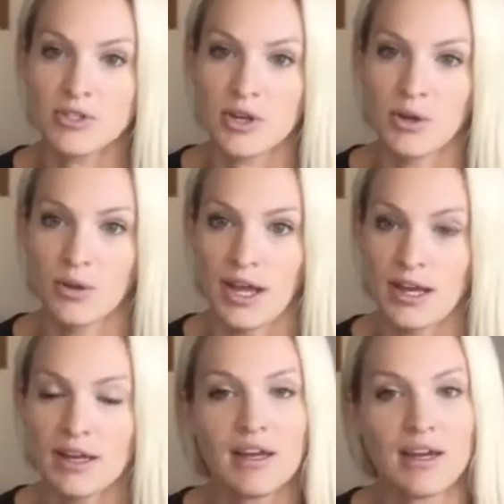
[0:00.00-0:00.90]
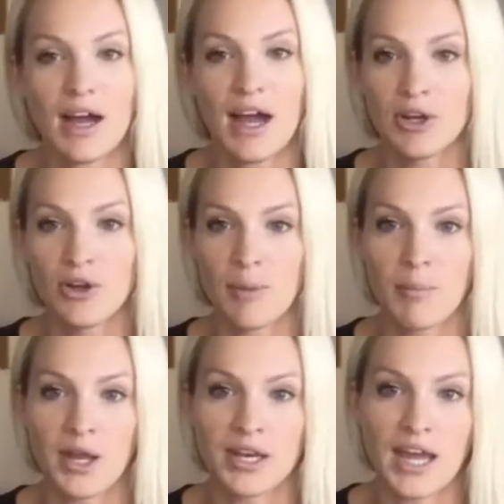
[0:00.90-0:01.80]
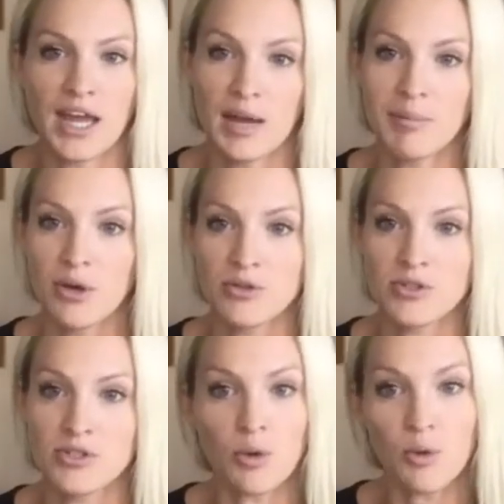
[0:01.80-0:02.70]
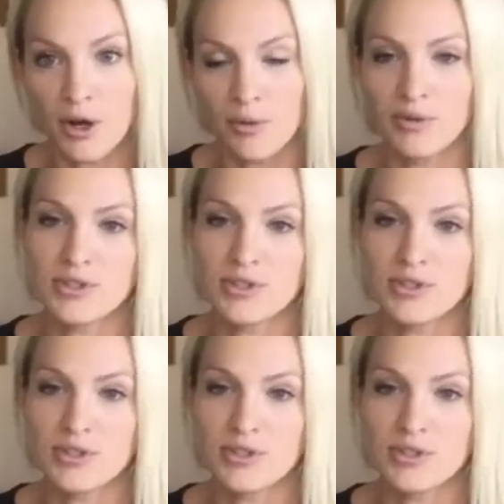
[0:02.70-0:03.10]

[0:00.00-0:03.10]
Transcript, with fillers: So like I know that Monday I post a quote,